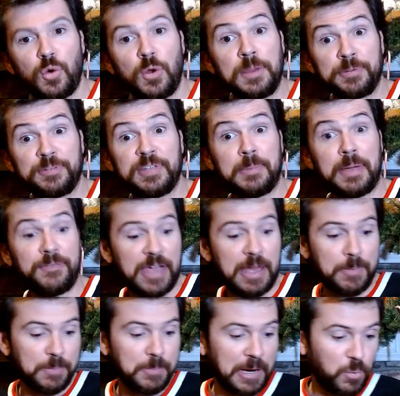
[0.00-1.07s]
20% of my
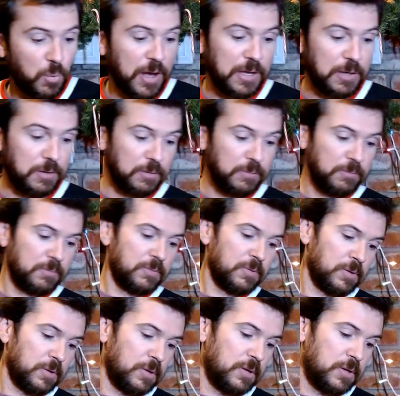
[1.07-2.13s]
fab on Mike White, dude,
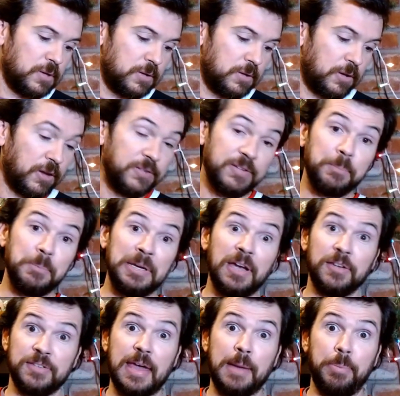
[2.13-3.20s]

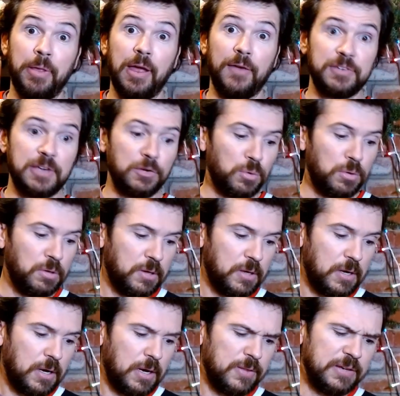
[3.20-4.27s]
because of that playoff schedule.
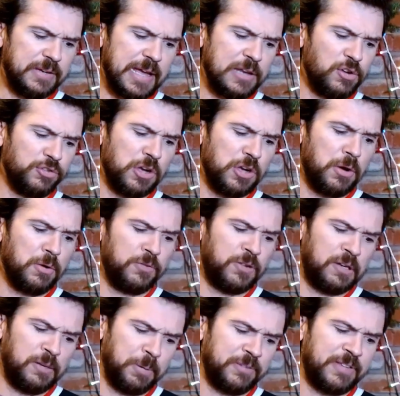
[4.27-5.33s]
And then Daniel Jones,
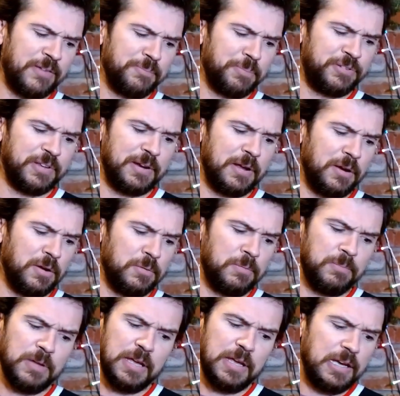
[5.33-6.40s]
57%
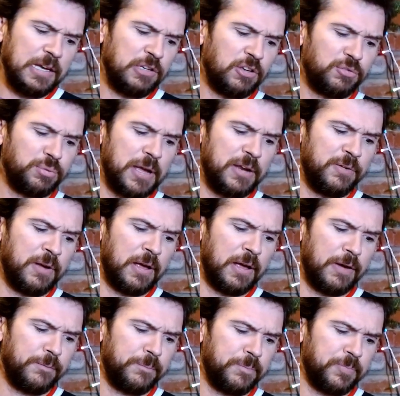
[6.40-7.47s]
owned. He just ran
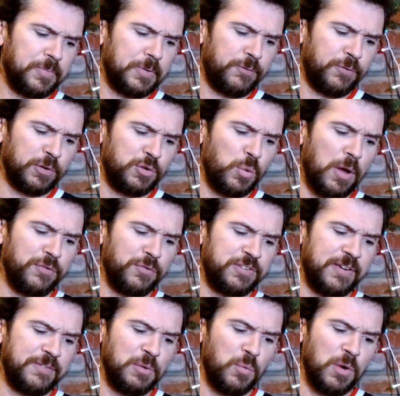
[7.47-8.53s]
for 12 for
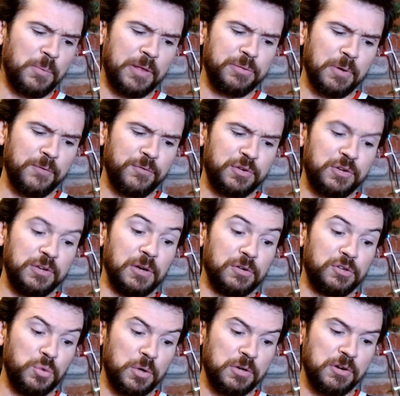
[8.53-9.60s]
71 while throwing for
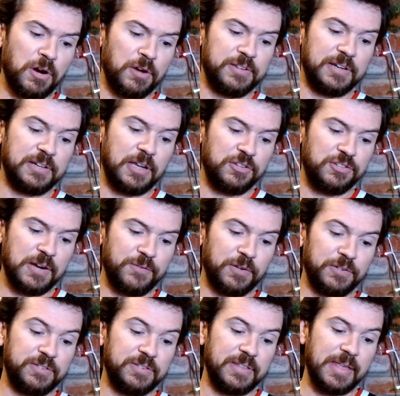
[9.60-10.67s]
200 yards and a touchdown
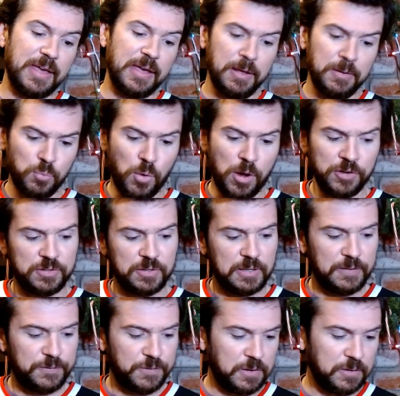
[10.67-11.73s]
versus the Washington
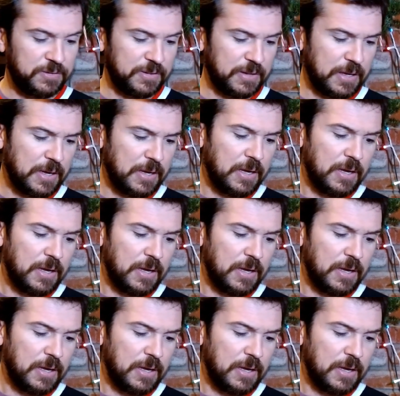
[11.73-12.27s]
defense.